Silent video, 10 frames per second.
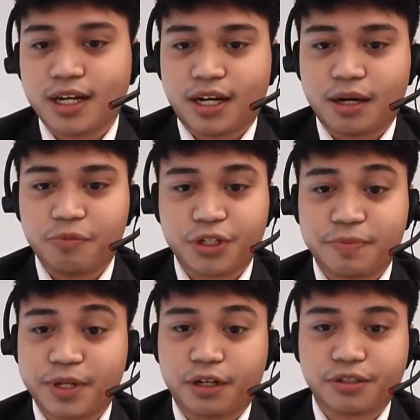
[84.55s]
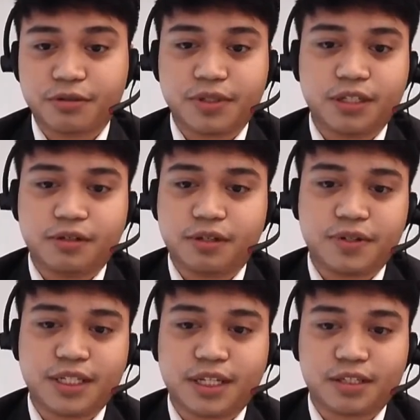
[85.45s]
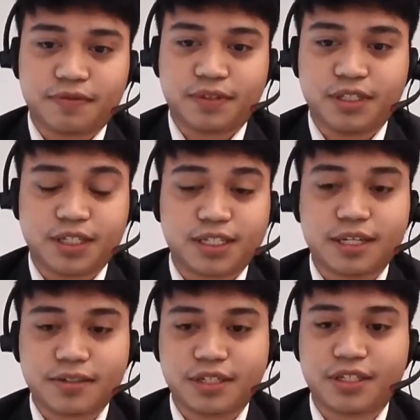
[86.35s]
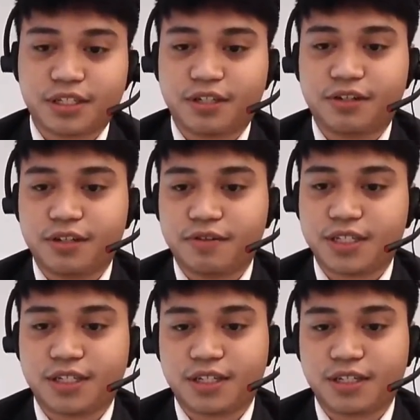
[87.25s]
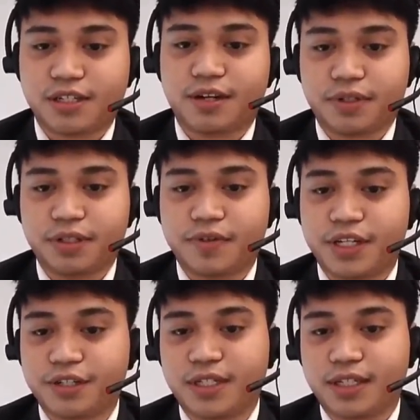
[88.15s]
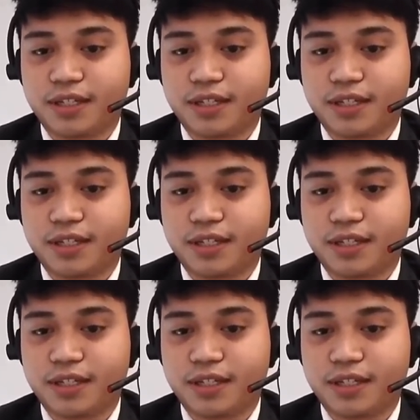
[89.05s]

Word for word: um, which may also lead to a retest of the 6600 resistance level eventually